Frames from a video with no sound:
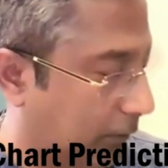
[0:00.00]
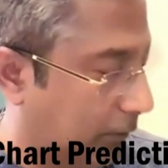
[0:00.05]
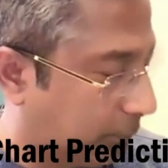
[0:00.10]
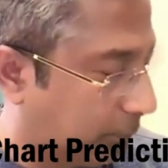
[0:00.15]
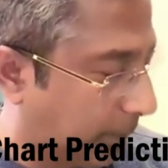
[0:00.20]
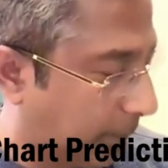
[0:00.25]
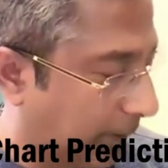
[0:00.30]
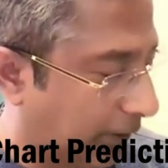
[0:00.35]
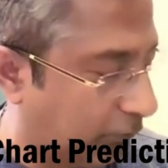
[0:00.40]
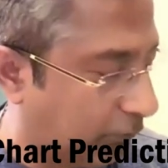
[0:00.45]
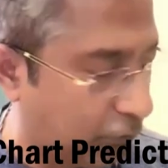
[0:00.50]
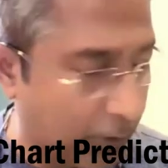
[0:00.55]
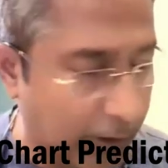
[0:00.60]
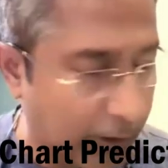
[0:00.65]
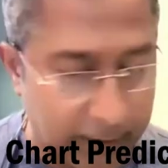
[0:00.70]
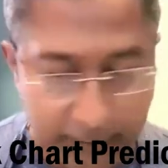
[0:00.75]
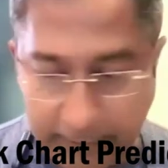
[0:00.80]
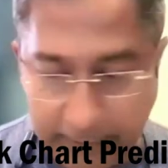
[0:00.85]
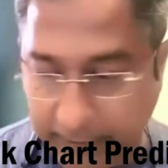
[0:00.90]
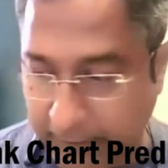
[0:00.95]
in
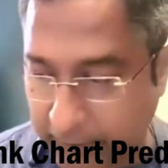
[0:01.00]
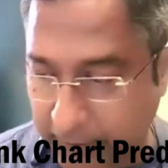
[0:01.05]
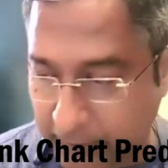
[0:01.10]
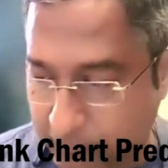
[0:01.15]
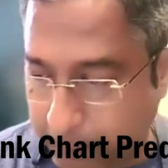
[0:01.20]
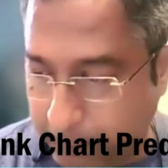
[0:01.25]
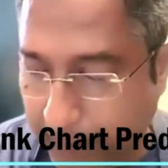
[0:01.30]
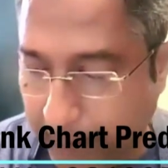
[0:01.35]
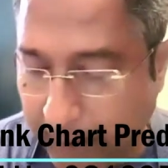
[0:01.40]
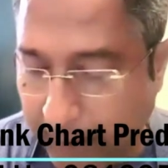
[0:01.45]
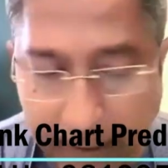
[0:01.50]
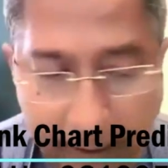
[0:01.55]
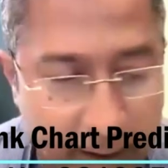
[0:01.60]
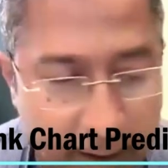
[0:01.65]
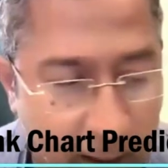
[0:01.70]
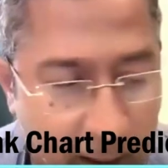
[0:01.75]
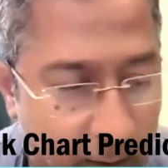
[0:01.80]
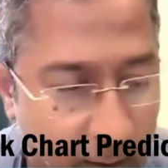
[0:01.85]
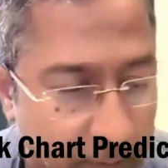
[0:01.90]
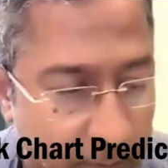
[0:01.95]
spirituality,
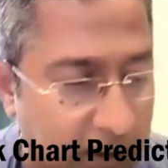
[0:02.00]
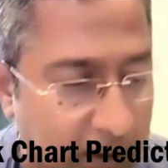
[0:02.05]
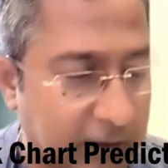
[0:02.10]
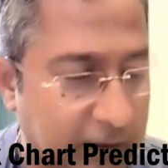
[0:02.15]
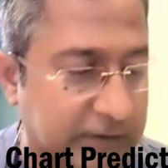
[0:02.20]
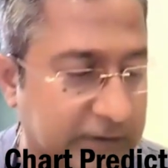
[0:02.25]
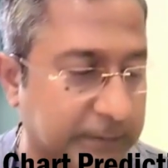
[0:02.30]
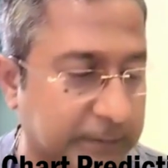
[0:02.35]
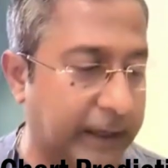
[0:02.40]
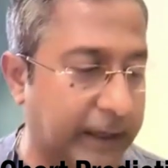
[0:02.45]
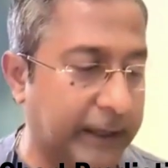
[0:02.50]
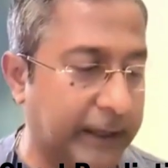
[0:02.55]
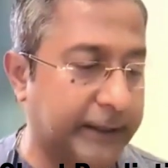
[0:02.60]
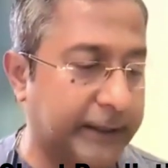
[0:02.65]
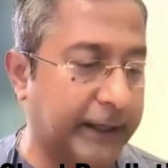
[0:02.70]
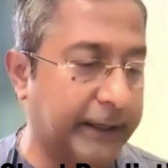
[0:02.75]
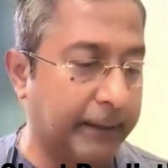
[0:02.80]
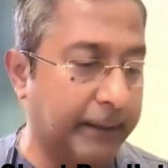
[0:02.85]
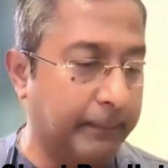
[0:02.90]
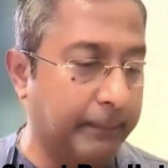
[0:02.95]
spending hours
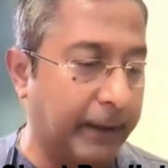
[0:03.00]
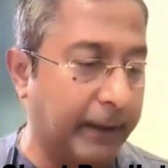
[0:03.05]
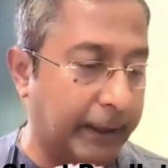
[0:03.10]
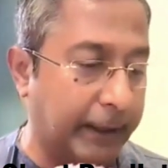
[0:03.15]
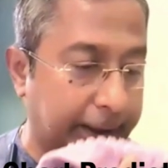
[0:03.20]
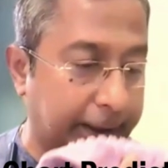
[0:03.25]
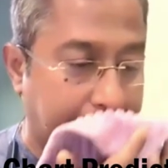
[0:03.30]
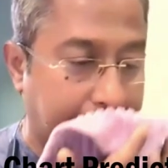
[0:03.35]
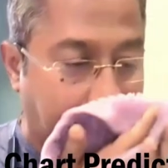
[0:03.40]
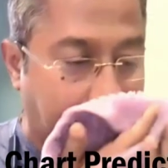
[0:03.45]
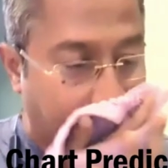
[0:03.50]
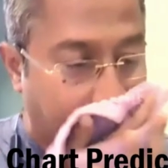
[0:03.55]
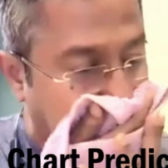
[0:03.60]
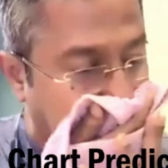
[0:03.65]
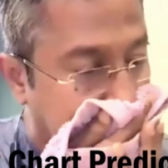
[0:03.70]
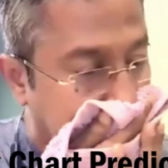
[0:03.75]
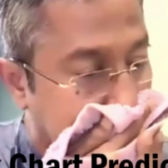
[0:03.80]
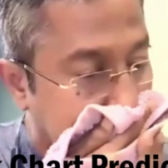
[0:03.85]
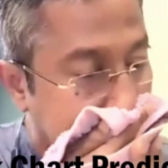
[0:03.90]
meditating.